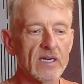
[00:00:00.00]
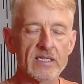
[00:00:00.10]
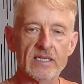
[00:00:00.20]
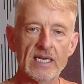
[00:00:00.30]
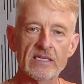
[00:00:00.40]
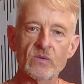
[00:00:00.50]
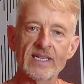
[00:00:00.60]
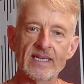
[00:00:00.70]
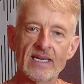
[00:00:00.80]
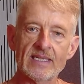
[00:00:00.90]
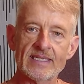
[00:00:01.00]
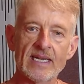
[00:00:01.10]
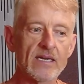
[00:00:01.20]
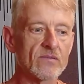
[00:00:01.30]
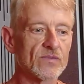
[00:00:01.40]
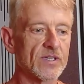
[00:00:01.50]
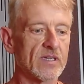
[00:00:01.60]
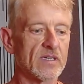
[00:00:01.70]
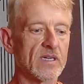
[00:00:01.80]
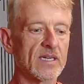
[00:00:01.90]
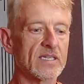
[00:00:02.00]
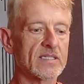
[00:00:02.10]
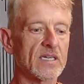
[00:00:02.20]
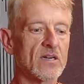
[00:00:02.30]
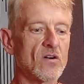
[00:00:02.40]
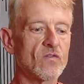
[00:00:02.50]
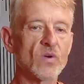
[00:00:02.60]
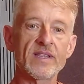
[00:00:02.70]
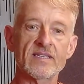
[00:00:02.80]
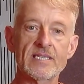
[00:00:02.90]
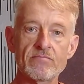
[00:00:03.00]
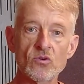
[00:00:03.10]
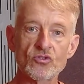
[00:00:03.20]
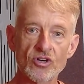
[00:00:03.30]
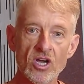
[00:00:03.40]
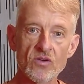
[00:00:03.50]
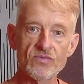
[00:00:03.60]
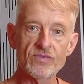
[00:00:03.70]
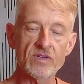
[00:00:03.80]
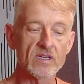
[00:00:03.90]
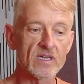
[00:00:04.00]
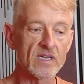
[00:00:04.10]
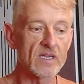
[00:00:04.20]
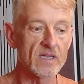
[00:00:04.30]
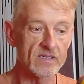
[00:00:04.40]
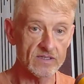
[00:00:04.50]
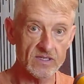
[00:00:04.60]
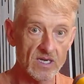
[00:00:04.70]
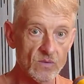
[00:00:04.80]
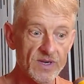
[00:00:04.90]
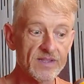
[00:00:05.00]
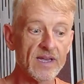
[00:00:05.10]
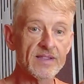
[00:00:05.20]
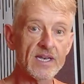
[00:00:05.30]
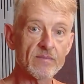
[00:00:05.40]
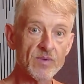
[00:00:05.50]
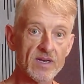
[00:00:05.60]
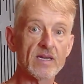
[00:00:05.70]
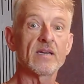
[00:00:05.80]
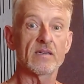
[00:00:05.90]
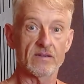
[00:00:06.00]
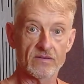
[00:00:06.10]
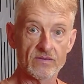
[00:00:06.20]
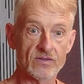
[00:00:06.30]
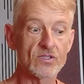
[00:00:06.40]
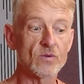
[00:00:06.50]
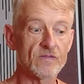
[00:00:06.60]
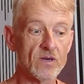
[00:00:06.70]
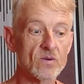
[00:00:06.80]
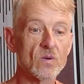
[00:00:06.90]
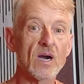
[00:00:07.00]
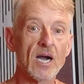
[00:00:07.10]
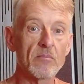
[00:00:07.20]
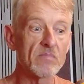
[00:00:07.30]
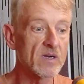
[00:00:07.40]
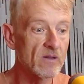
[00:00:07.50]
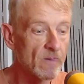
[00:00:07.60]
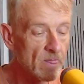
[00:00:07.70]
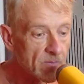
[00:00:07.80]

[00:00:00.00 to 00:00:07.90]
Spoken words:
Right, so how do I get that sound? I'm going to start off with a simple drone to start with, and then I'm gonna do a vocal hum.